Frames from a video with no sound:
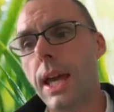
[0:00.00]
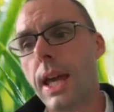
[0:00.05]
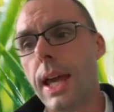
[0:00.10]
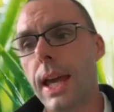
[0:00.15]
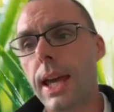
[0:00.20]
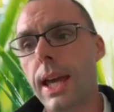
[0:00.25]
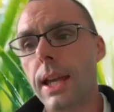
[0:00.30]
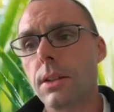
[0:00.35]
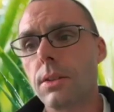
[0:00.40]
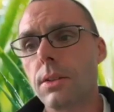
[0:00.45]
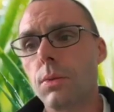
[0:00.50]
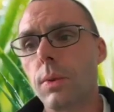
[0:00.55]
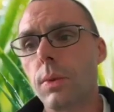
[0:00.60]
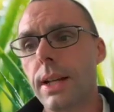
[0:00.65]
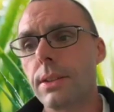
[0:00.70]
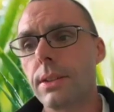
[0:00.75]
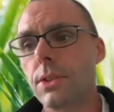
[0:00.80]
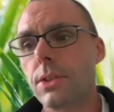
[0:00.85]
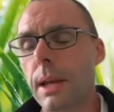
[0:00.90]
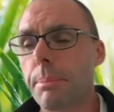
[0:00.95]
and
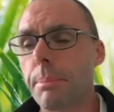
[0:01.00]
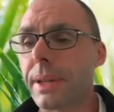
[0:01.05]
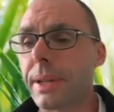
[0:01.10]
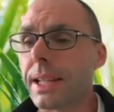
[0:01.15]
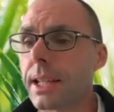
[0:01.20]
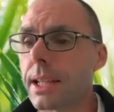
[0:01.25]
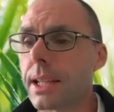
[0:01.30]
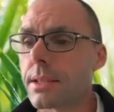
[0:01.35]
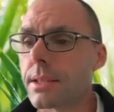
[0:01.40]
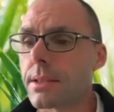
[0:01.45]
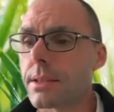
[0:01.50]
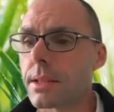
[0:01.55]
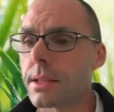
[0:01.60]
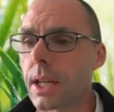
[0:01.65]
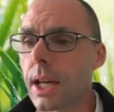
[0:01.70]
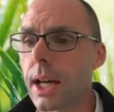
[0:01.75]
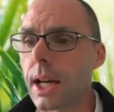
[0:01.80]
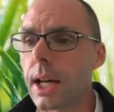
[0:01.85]
one Japanese